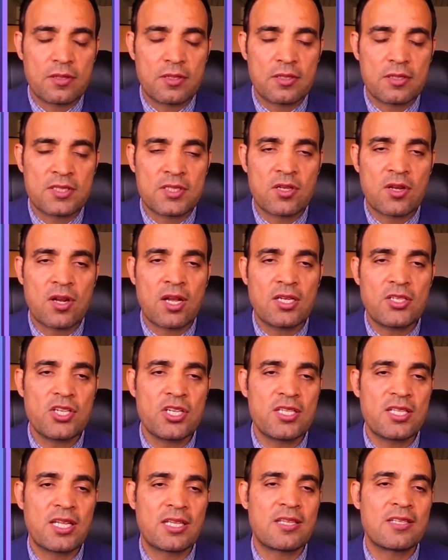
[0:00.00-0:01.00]
structure
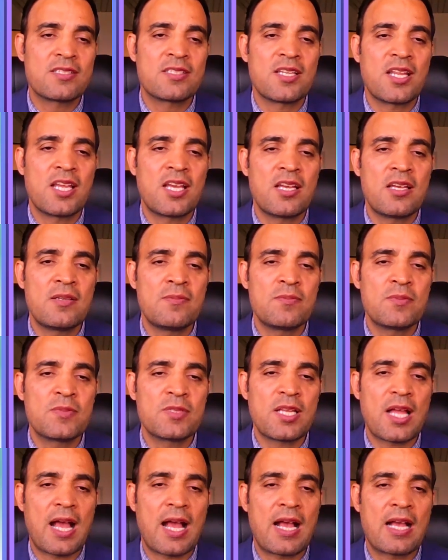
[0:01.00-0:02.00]
that is named
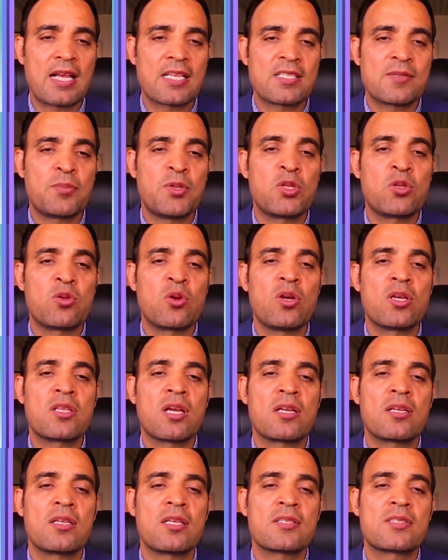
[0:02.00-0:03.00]
as
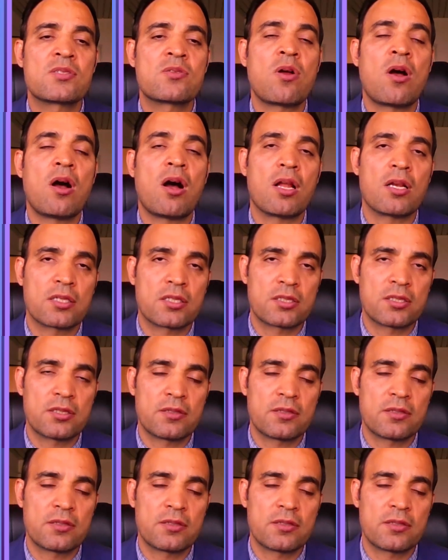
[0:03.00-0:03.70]
pituitary stalk.